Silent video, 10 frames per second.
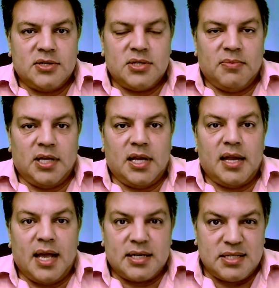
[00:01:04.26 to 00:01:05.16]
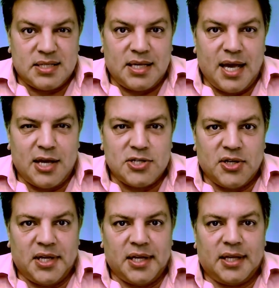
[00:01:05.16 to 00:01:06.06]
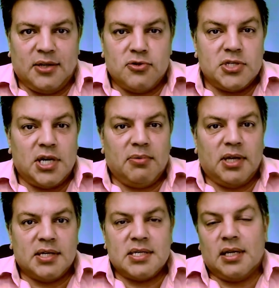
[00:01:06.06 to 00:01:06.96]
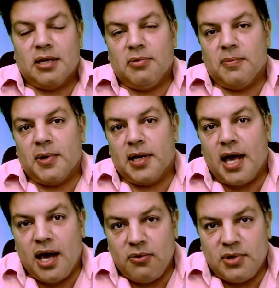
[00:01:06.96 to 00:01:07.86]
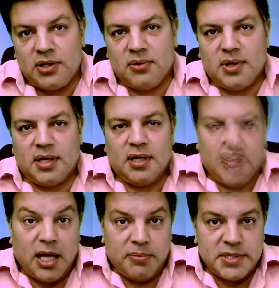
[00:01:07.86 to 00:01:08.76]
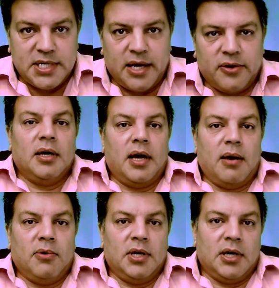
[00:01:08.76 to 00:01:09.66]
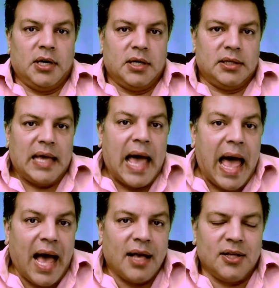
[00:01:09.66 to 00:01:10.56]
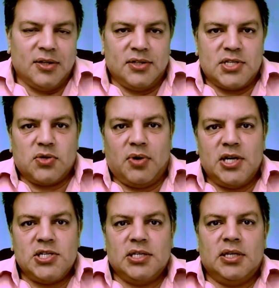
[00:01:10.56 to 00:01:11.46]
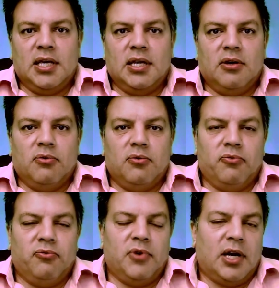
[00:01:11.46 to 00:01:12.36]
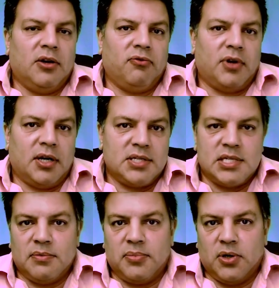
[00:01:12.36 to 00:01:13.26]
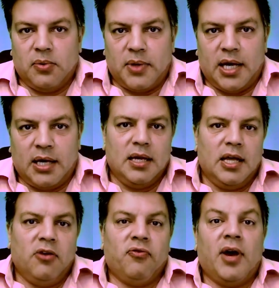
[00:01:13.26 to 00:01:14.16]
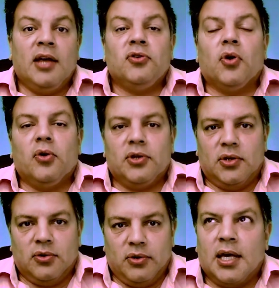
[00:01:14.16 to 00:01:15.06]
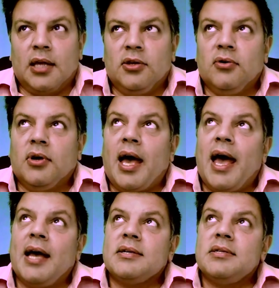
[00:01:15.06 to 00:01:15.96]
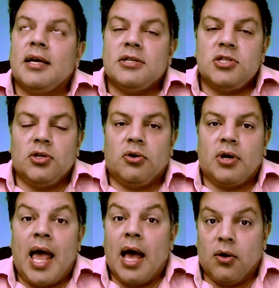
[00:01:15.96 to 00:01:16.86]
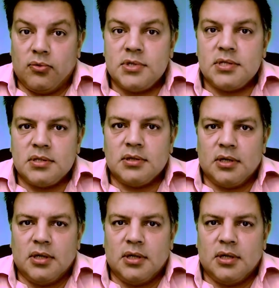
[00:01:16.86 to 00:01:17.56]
instrument and access cash on it. Can you share with us a little bit about how we do it? Help us out. I want to tackle this question in a very, very simple way. If I told you, can you access your house